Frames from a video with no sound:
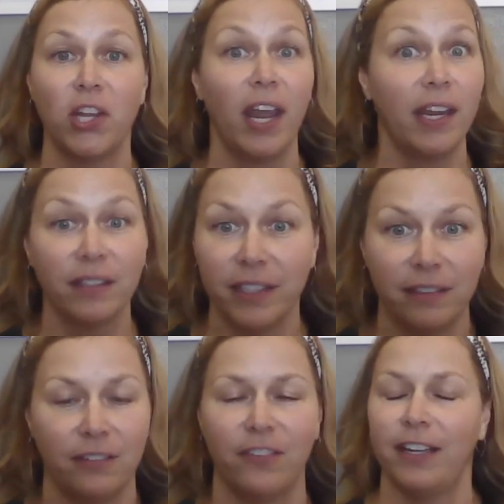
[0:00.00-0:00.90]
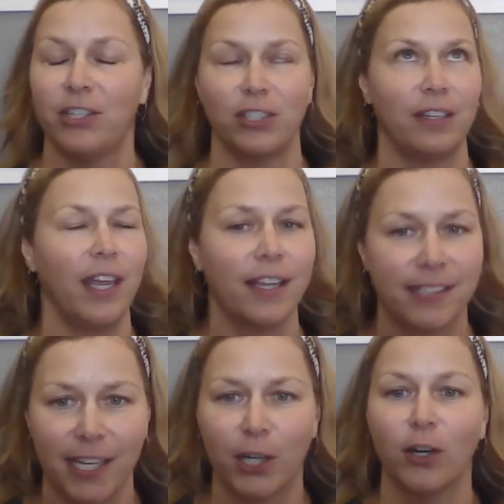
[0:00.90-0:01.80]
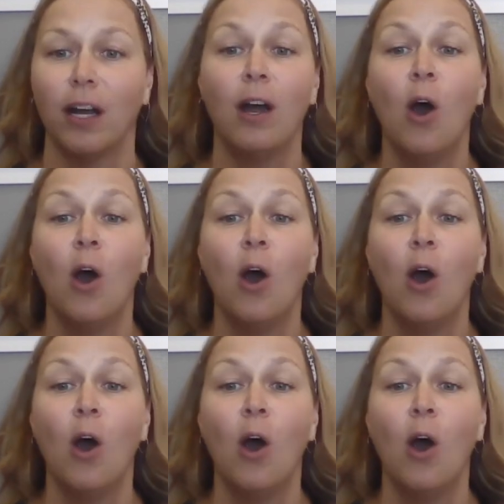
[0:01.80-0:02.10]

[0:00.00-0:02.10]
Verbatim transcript: alien invasion, etc.